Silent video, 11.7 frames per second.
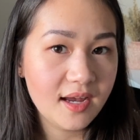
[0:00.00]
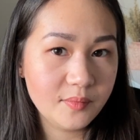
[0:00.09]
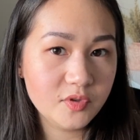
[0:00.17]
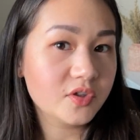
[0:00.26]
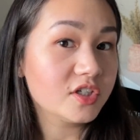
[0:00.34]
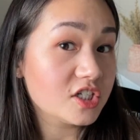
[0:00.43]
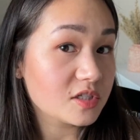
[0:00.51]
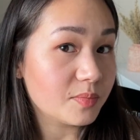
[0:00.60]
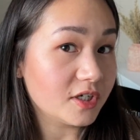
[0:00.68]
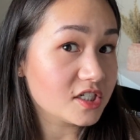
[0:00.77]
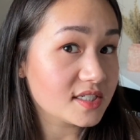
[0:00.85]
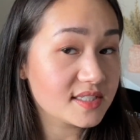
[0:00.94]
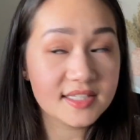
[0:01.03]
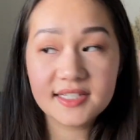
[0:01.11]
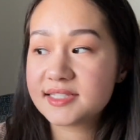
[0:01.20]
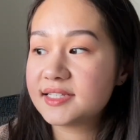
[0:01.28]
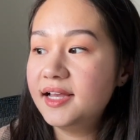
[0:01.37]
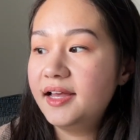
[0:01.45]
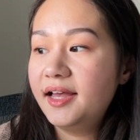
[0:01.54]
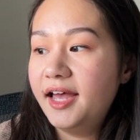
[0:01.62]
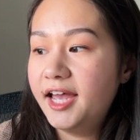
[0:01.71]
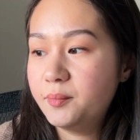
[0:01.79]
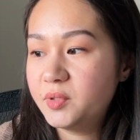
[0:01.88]
You could just purchase this,
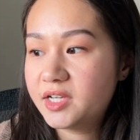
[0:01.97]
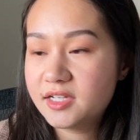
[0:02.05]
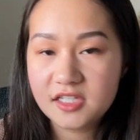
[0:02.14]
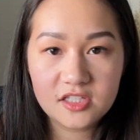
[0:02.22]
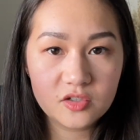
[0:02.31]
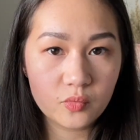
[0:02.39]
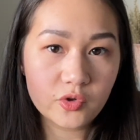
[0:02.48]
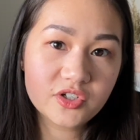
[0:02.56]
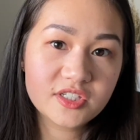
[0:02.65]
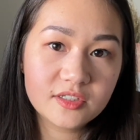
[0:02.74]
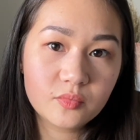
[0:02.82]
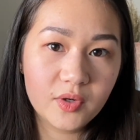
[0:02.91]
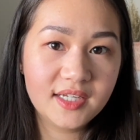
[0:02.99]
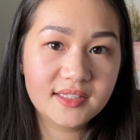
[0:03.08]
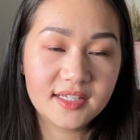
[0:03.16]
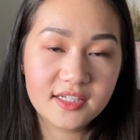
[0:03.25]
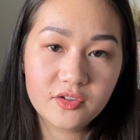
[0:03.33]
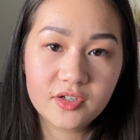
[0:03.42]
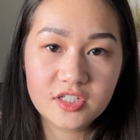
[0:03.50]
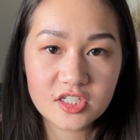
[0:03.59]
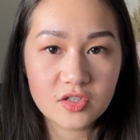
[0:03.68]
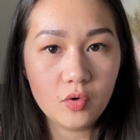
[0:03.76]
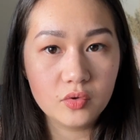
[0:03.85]
and because it's a worsted weight, that you could
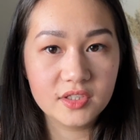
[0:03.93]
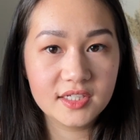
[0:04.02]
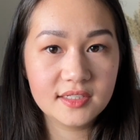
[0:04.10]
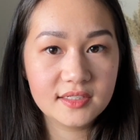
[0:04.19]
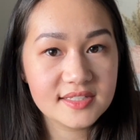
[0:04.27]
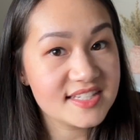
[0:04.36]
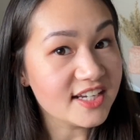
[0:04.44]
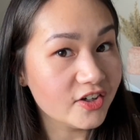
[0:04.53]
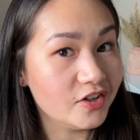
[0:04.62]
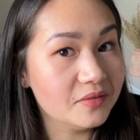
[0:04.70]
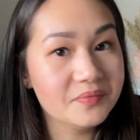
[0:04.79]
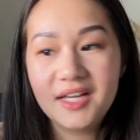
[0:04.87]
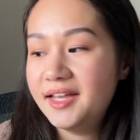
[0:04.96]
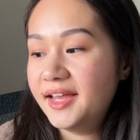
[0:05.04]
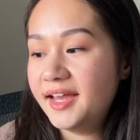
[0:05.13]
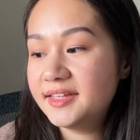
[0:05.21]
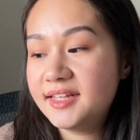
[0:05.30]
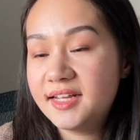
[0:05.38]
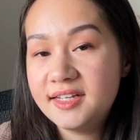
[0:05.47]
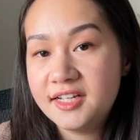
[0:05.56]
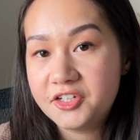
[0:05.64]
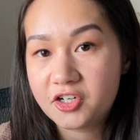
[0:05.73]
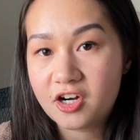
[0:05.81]
just hold it single and then knit
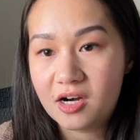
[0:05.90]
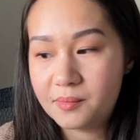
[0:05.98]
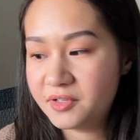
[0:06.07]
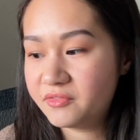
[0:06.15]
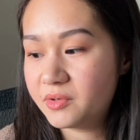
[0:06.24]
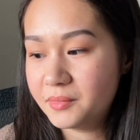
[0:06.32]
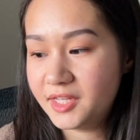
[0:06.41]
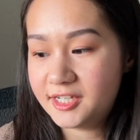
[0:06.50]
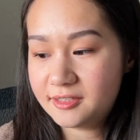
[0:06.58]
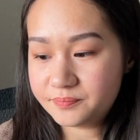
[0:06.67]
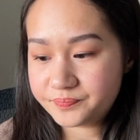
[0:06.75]
your garment from there.